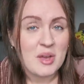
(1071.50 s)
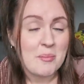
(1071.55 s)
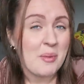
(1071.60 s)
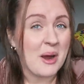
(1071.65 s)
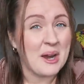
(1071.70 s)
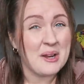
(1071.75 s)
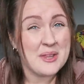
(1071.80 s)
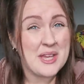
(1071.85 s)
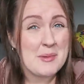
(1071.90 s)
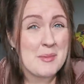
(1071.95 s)

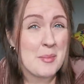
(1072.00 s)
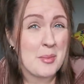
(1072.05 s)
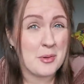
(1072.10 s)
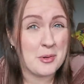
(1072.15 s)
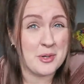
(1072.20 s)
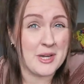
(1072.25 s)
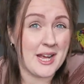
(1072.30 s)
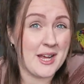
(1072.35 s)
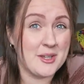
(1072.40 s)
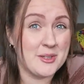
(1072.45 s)
apparently I'm a pro
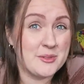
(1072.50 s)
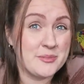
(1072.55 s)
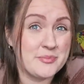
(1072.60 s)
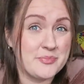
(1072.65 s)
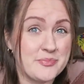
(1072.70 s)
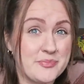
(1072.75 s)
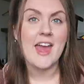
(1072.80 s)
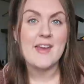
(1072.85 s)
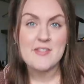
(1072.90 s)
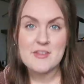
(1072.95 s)
now.
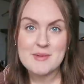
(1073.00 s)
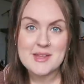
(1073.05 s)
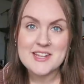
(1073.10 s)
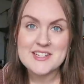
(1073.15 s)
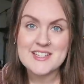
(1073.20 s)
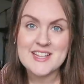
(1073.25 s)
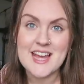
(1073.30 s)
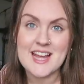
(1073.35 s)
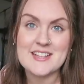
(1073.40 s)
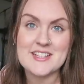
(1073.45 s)
If you made it
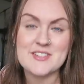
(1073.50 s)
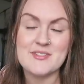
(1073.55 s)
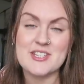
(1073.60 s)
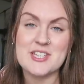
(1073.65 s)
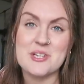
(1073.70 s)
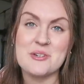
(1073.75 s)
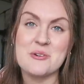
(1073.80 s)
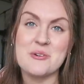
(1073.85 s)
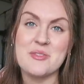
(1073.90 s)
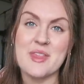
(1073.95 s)
to the end of this
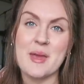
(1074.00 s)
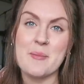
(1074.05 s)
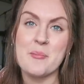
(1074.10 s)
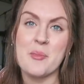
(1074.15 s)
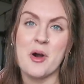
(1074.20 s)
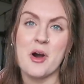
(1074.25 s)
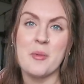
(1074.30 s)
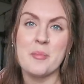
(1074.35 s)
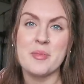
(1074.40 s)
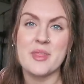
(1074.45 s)
video, then
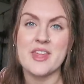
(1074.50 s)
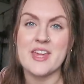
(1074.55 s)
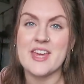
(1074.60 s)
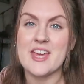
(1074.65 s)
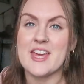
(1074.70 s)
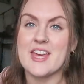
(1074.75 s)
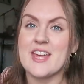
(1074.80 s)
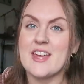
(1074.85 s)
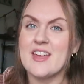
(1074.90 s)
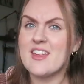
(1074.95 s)
pop
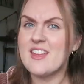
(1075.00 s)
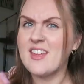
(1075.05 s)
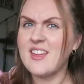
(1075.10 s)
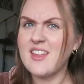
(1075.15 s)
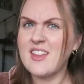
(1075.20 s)
the